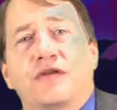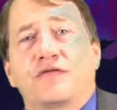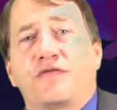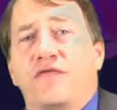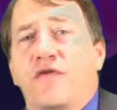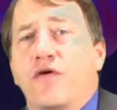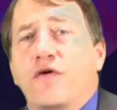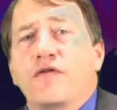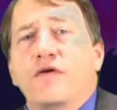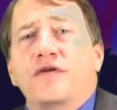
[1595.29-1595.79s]

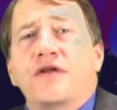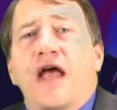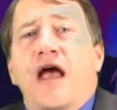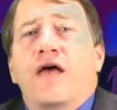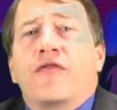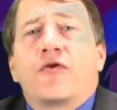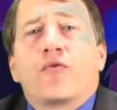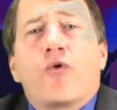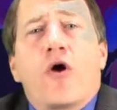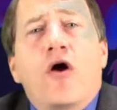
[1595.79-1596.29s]
further
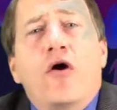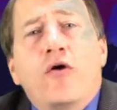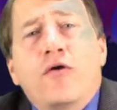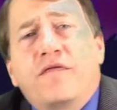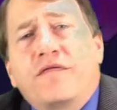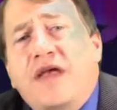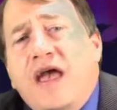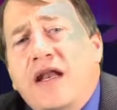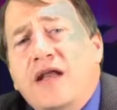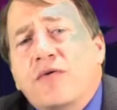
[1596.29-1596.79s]
down the road
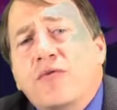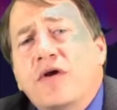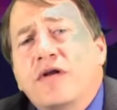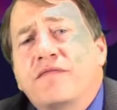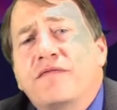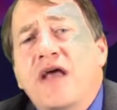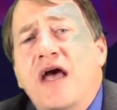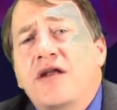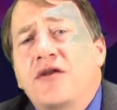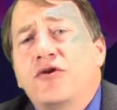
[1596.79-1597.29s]
of getting rid
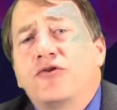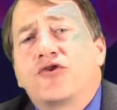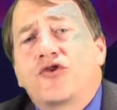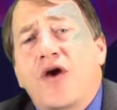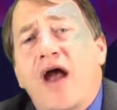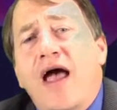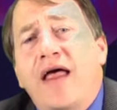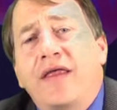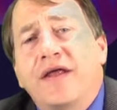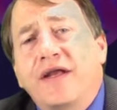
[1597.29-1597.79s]
of net
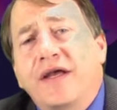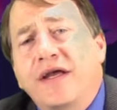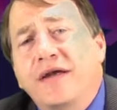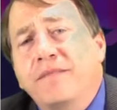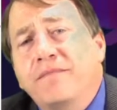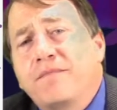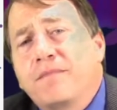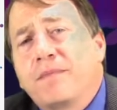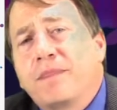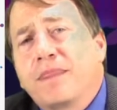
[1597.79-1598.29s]

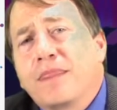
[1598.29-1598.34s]
neutrality.